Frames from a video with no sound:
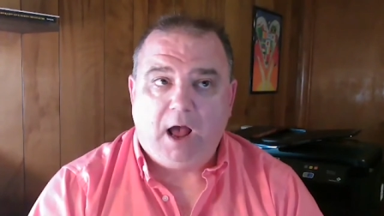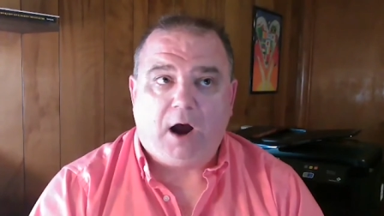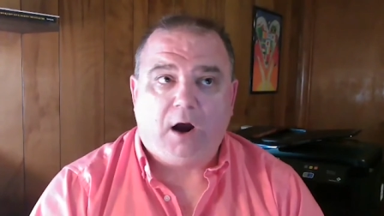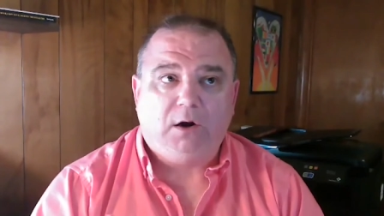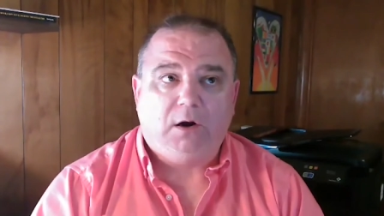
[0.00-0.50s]

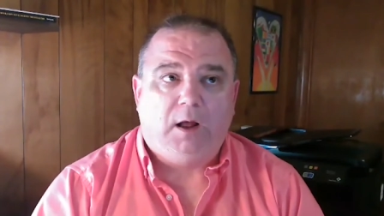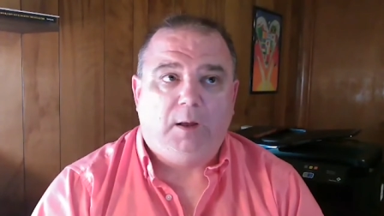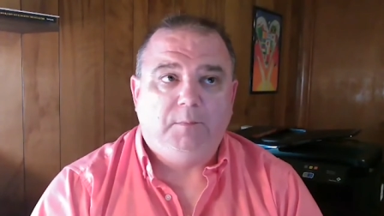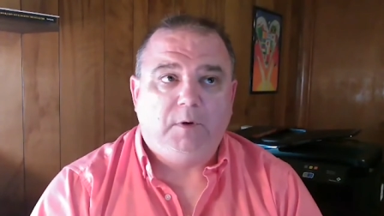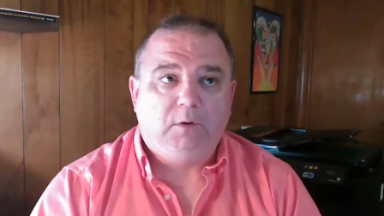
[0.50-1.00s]

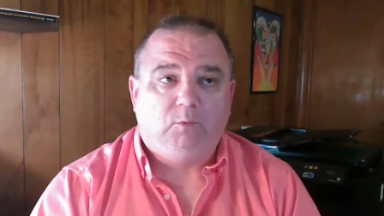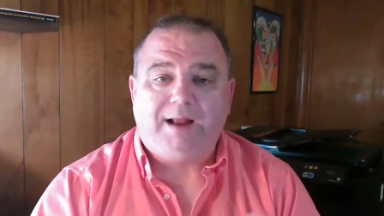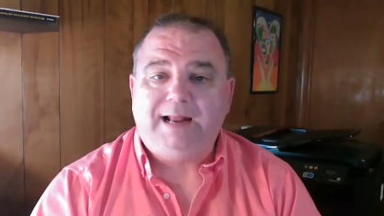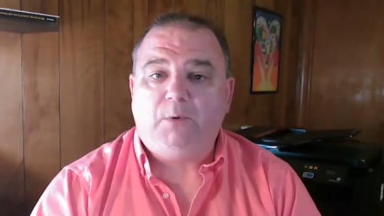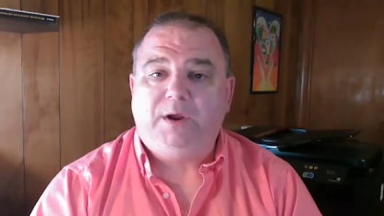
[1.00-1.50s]
um,
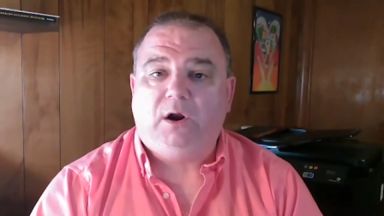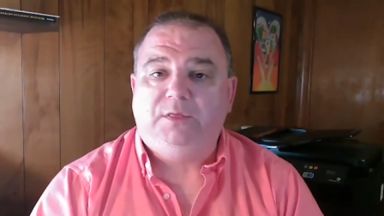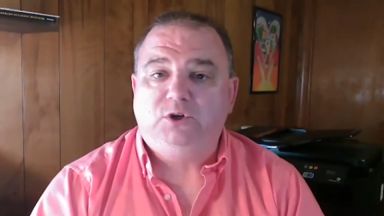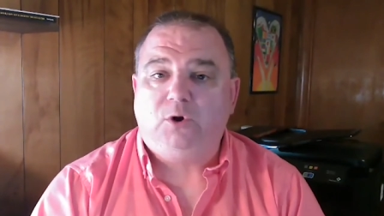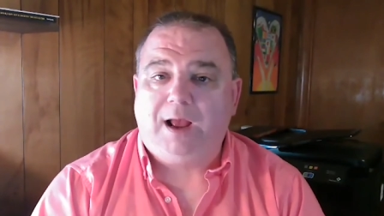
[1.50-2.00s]
right now, we are on
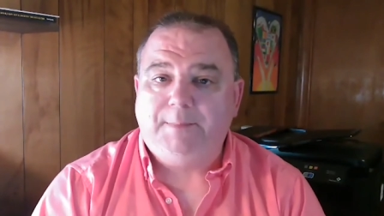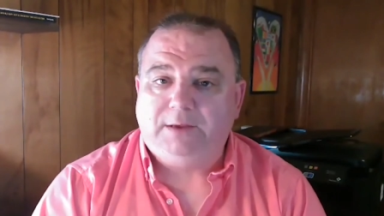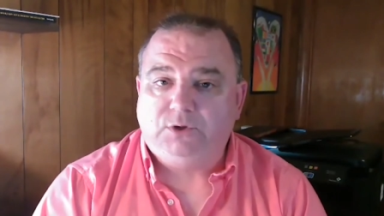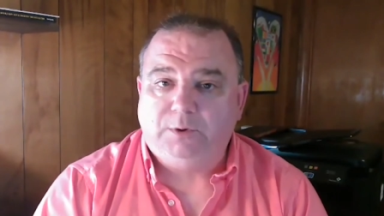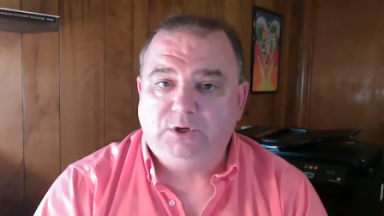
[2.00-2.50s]
the trimester,
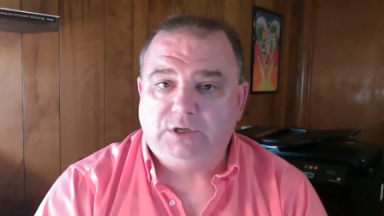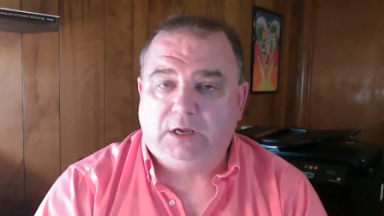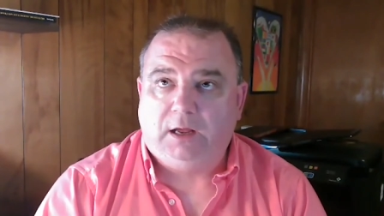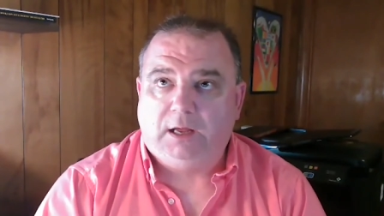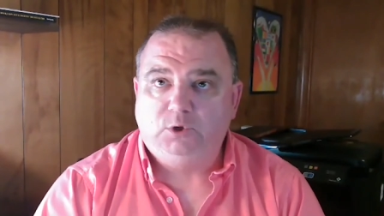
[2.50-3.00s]
which is
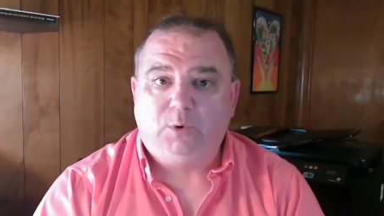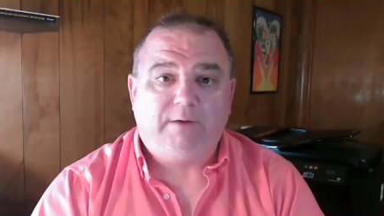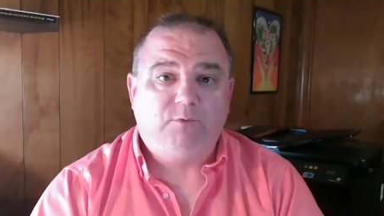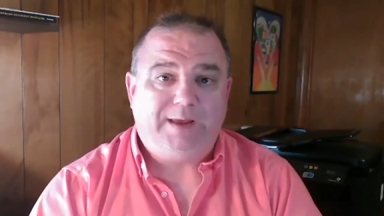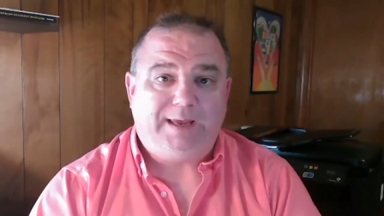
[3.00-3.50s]
uh,
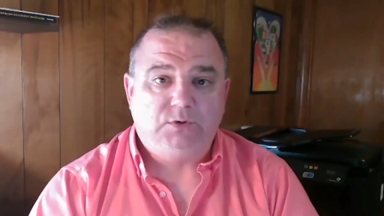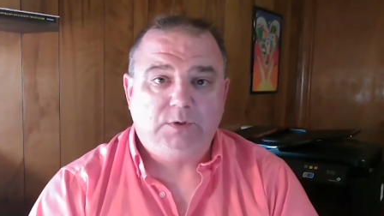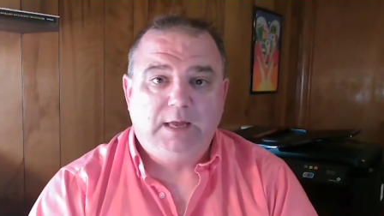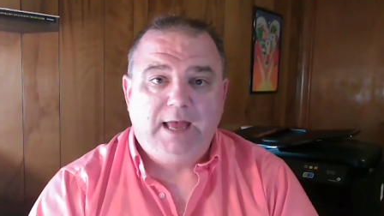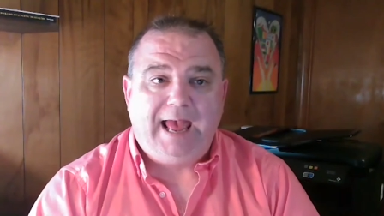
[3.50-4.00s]
12 weeks.
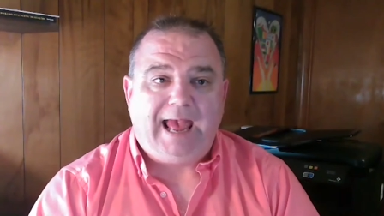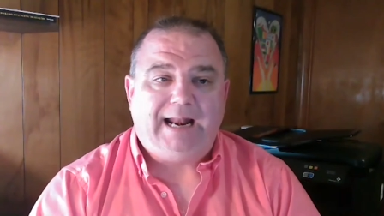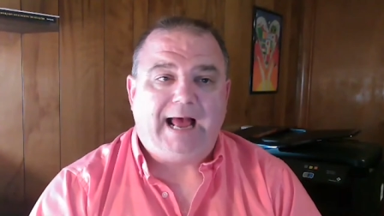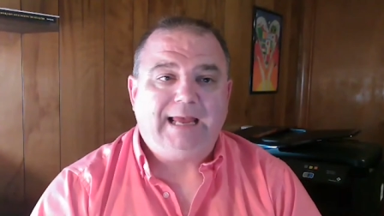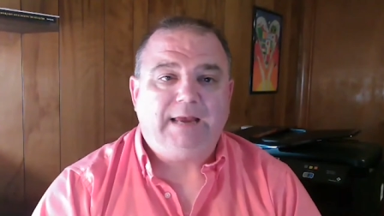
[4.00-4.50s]

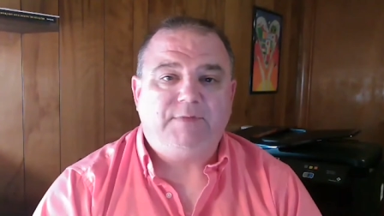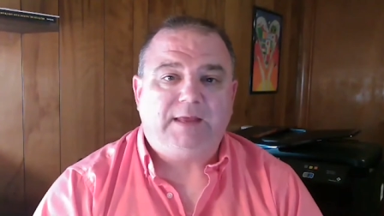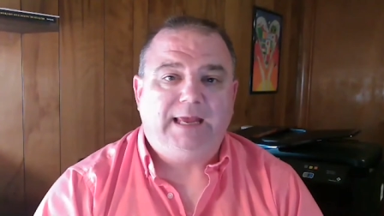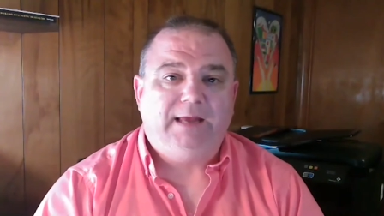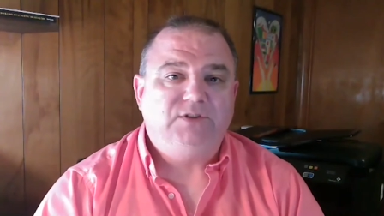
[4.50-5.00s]
And I give the
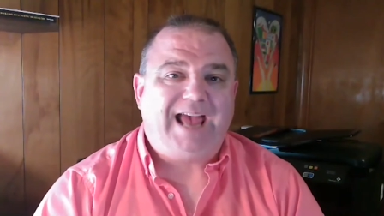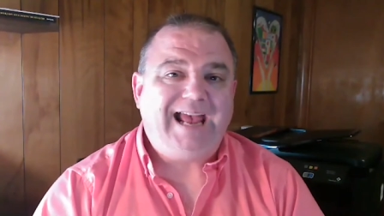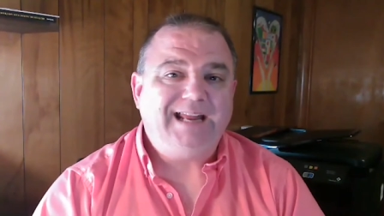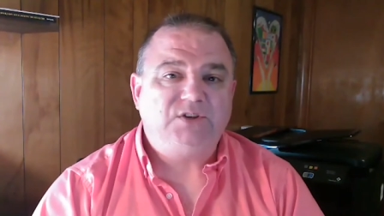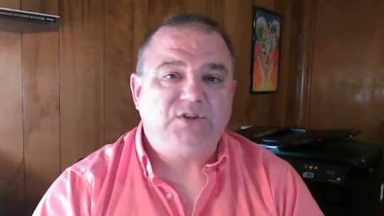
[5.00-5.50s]
kids
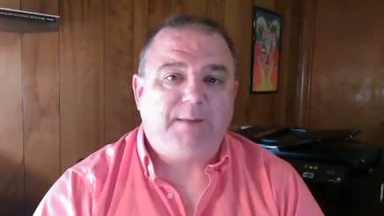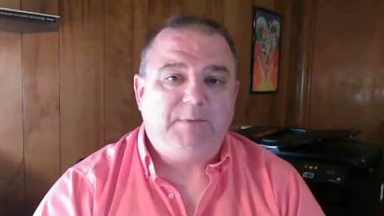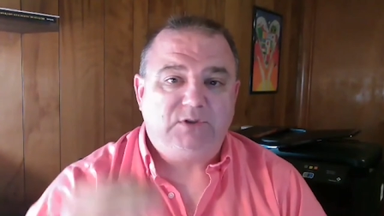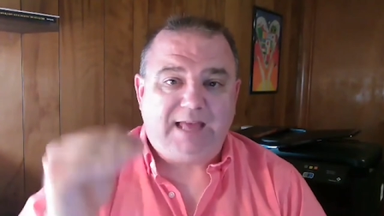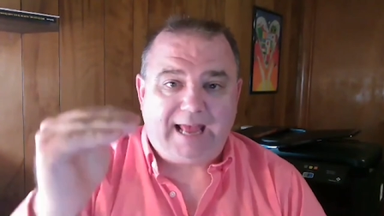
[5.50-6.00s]
eight
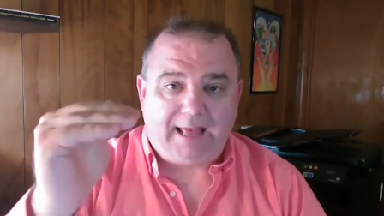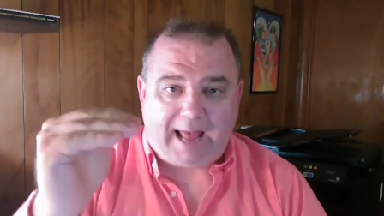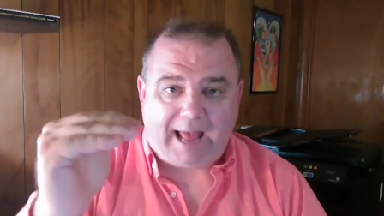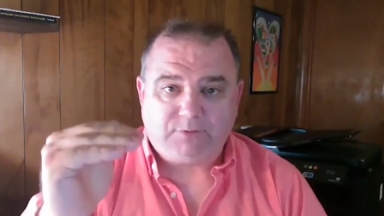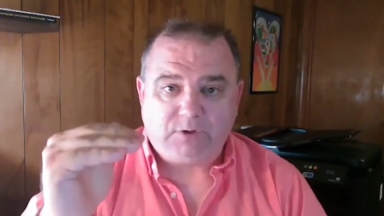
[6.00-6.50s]
assignments they
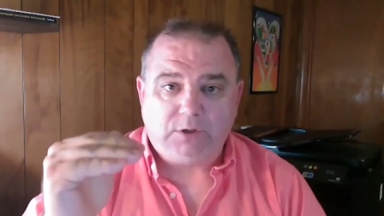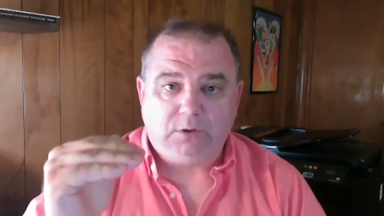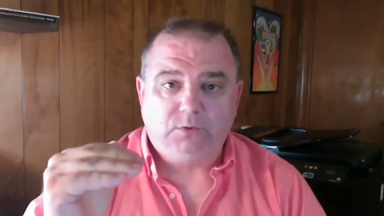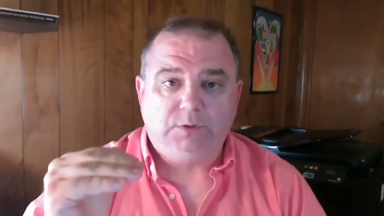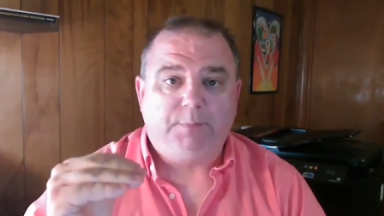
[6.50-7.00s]
have to
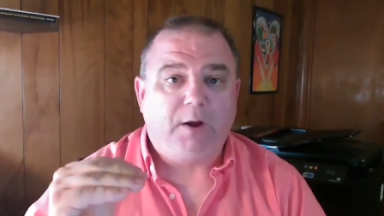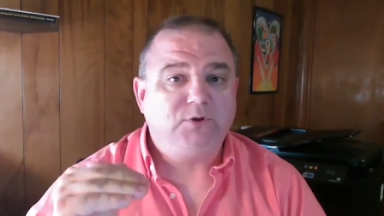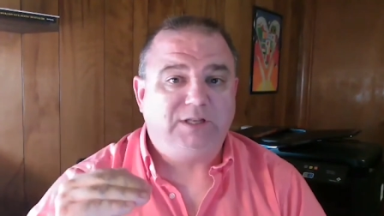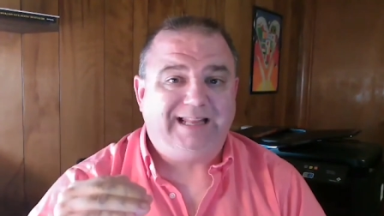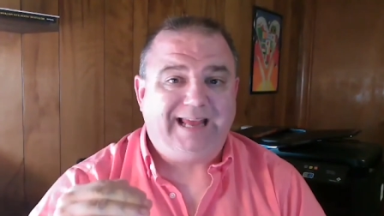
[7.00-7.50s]
do
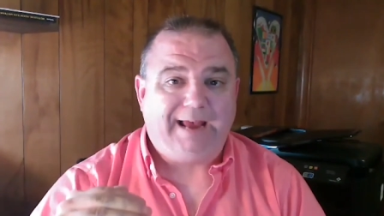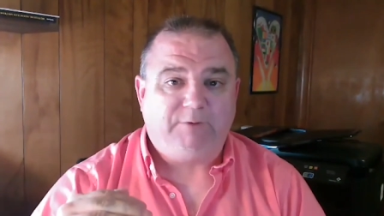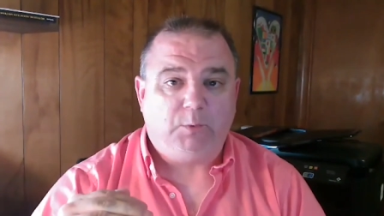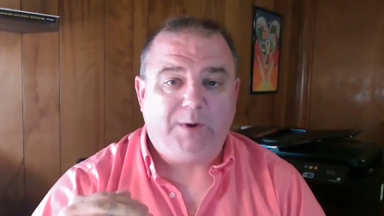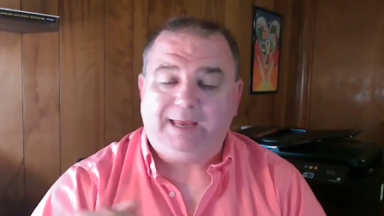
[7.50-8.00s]
supposedly
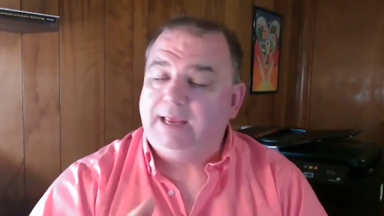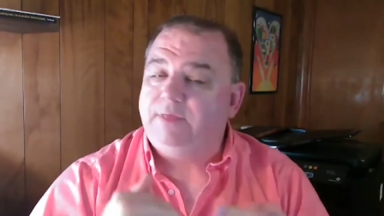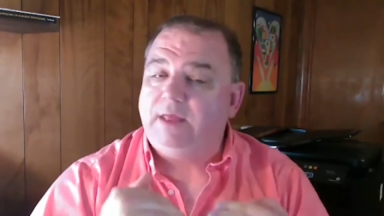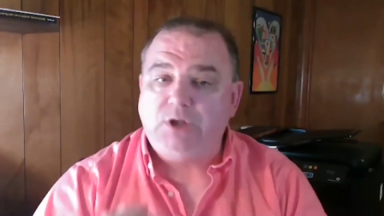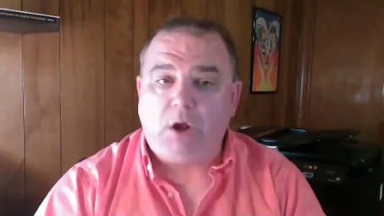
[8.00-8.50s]
every week. If
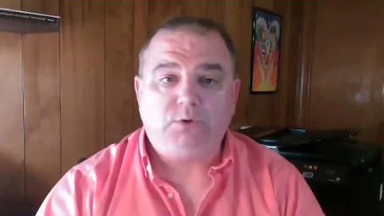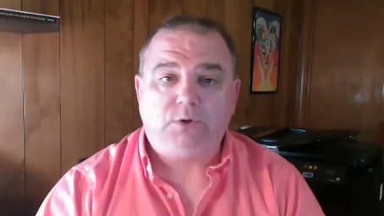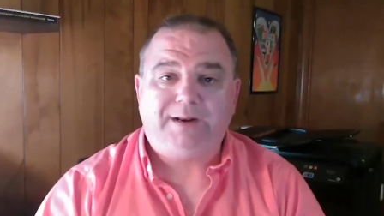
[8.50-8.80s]
they don't do it